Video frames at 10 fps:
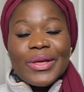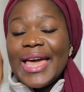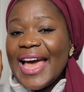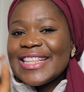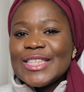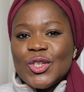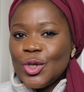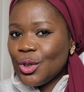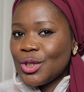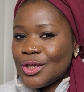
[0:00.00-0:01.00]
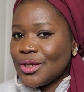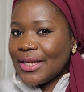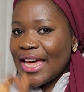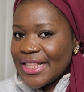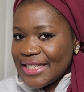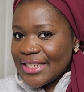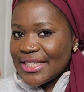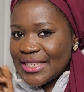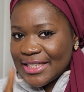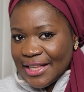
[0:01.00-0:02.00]
Get used to
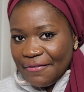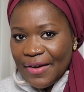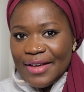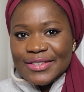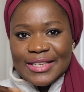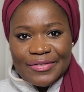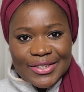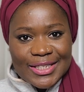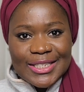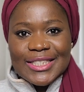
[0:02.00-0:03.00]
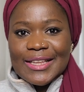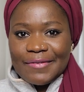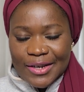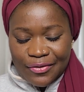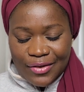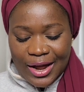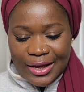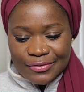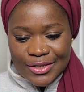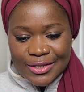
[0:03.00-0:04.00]
getting 65, 70,
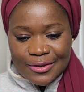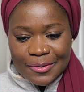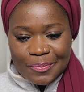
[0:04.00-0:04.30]
75s